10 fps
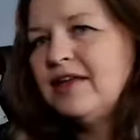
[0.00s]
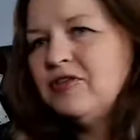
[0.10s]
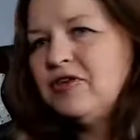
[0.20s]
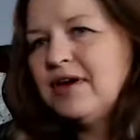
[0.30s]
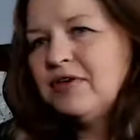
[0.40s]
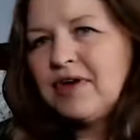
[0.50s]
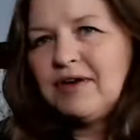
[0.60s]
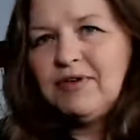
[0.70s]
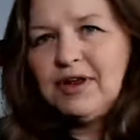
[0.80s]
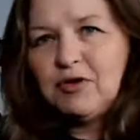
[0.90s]
Do you guys
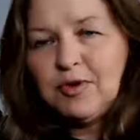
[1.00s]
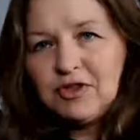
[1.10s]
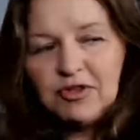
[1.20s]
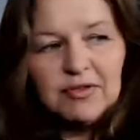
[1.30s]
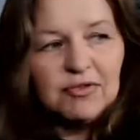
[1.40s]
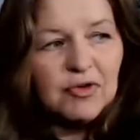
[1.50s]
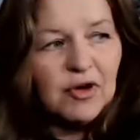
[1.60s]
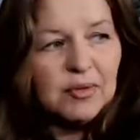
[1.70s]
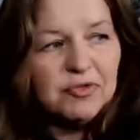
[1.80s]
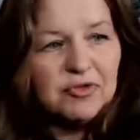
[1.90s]
have any questions or
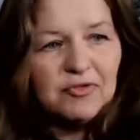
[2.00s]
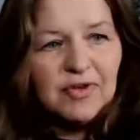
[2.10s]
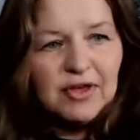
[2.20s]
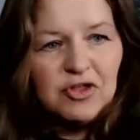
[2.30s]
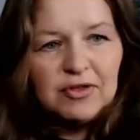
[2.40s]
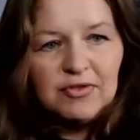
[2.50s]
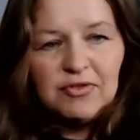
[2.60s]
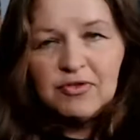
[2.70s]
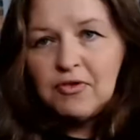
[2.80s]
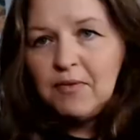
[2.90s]

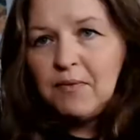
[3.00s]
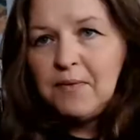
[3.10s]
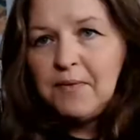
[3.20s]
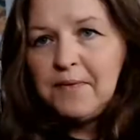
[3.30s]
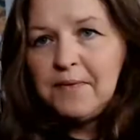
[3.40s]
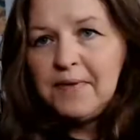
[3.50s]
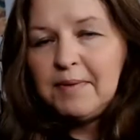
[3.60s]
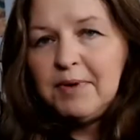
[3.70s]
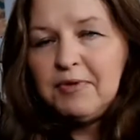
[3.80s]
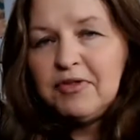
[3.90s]
observations
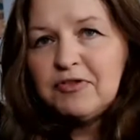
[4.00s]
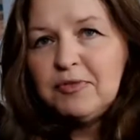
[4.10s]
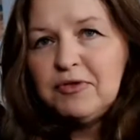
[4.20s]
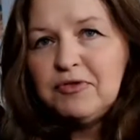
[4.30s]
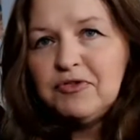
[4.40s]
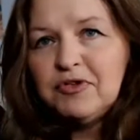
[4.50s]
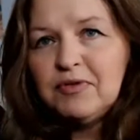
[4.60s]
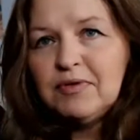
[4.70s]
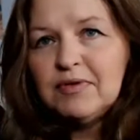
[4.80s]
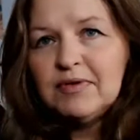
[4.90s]
about this blues
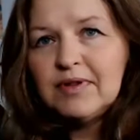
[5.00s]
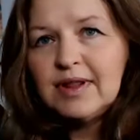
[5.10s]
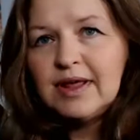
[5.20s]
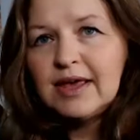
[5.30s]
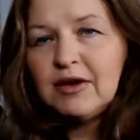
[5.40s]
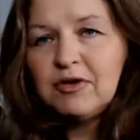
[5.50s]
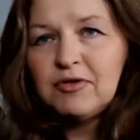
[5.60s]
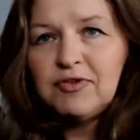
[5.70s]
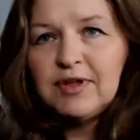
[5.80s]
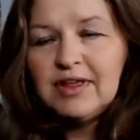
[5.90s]
tune? Like how you're
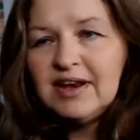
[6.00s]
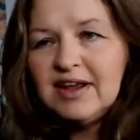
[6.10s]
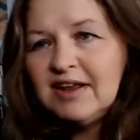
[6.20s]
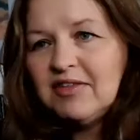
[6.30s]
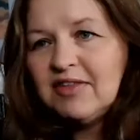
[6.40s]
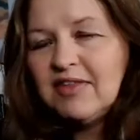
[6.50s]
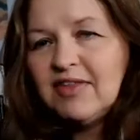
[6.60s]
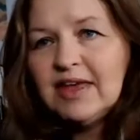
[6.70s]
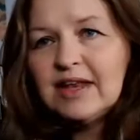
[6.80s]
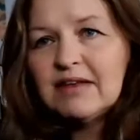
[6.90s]
feeling, anything
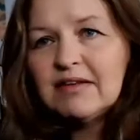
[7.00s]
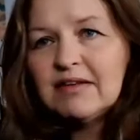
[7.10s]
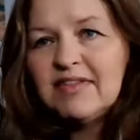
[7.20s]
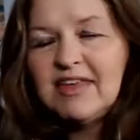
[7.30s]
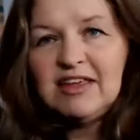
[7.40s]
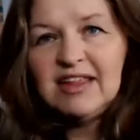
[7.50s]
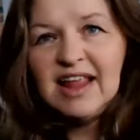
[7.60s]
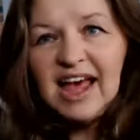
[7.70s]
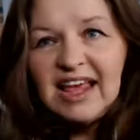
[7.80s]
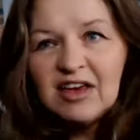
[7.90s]
that you
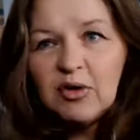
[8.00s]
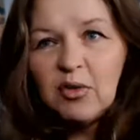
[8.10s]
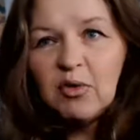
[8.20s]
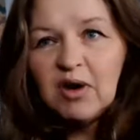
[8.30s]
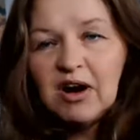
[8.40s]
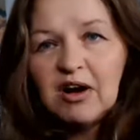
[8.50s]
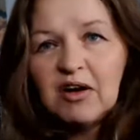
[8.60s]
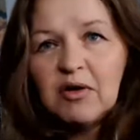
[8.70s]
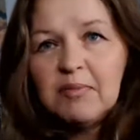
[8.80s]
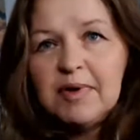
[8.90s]
like,
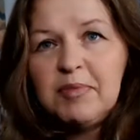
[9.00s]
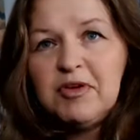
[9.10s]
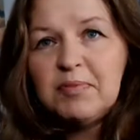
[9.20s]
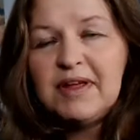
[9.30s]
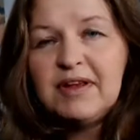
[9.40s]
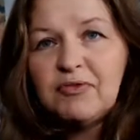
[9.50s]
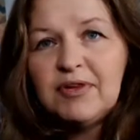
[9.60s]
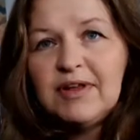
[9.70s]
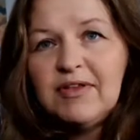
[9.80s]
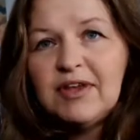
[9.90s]
or maybe you play
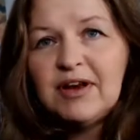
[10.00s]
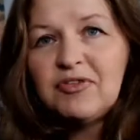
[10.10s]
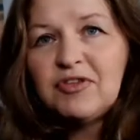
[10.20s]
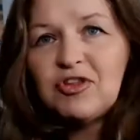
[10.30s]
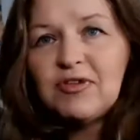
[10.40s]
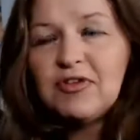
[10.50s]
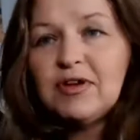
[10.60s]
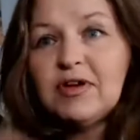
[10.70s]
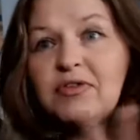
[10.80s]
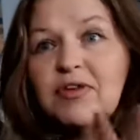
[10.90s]
differently than I suggested,
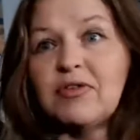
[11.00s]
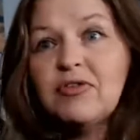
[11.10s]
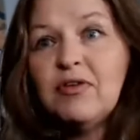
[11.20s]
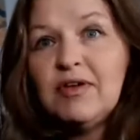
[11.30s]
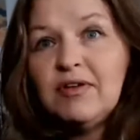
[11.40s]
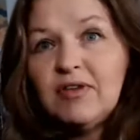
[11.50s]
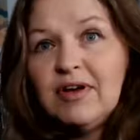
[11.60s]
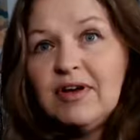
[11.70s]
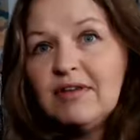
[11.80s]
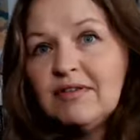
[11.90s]
because that's totally
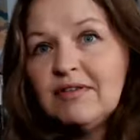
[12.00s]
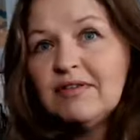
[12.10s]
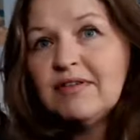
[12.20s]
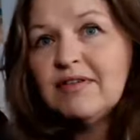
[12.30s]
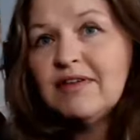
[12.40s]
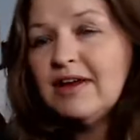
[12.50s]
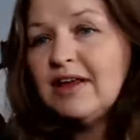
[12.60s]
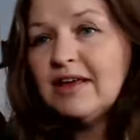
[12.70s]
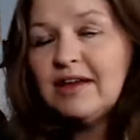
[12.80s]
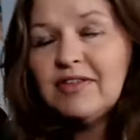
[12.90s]
fine.
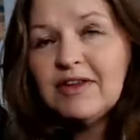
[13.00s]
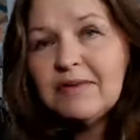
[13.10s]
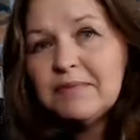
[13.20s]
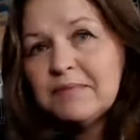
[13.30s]
Anything?